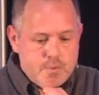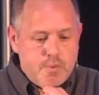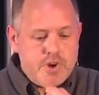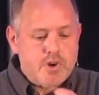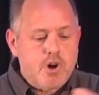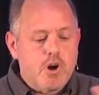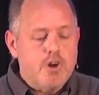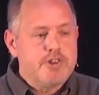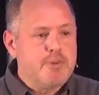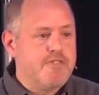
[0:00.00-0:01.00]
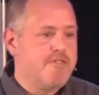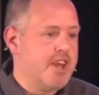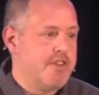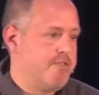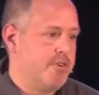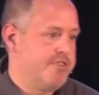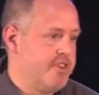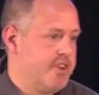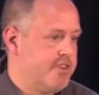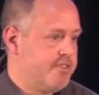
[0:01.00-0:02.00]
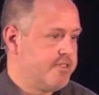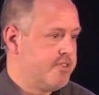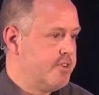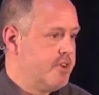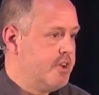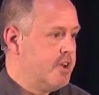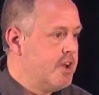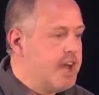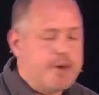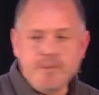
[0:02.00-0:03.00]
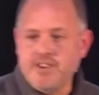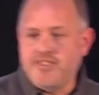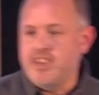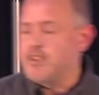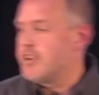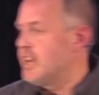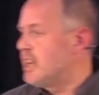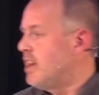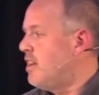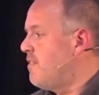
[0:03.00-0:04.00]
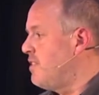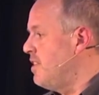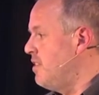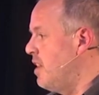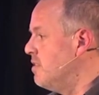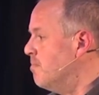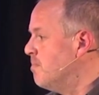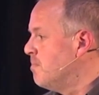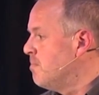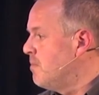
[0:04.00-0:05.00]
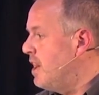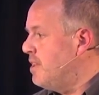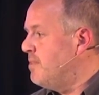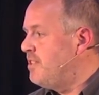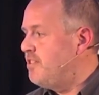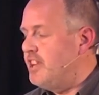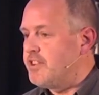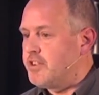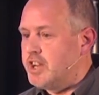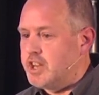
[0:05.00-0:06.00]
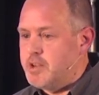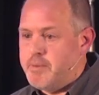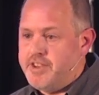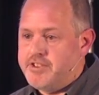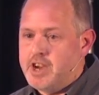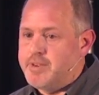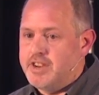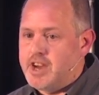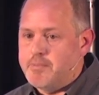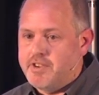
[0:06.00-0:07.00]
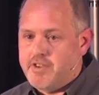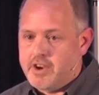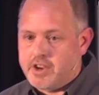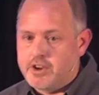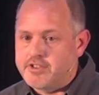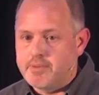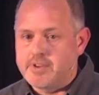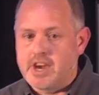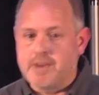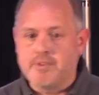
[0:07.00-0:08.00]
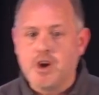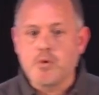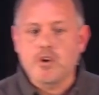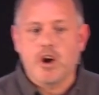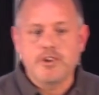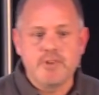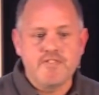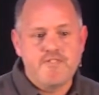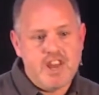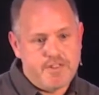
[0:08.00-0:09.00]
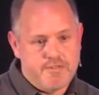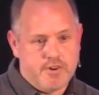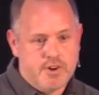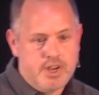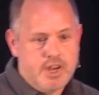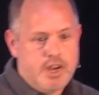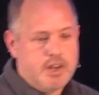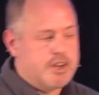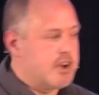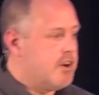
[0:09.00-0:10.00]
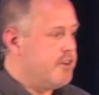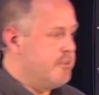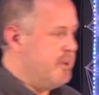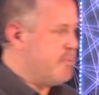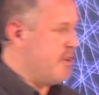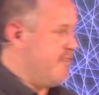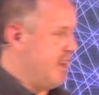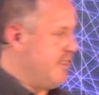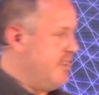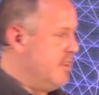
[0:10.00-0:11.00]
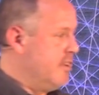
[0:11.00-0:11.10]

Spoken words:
We are called to be faithful to this. That means things are going to get left undone. And that means things are going to get messed up and not be very good sometimes. We're called to be faithful, not called to be perfect.